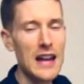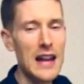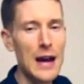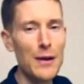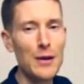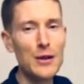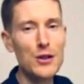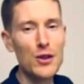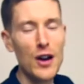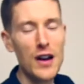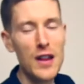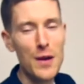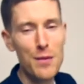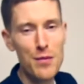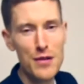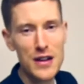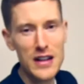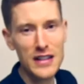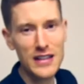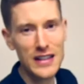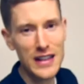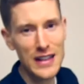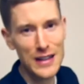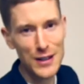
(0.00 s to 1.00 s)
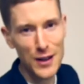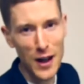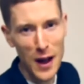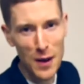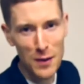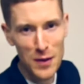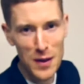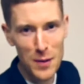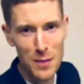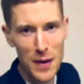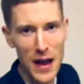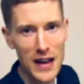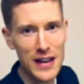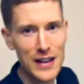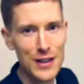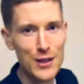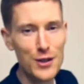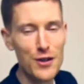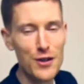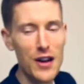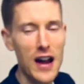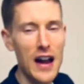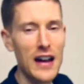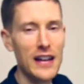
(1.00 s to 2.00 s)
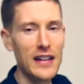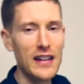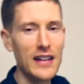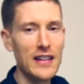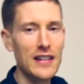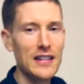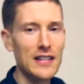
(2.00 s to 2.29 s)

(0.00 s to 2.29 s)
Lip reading: now we'll try the bridge in time with the backing track.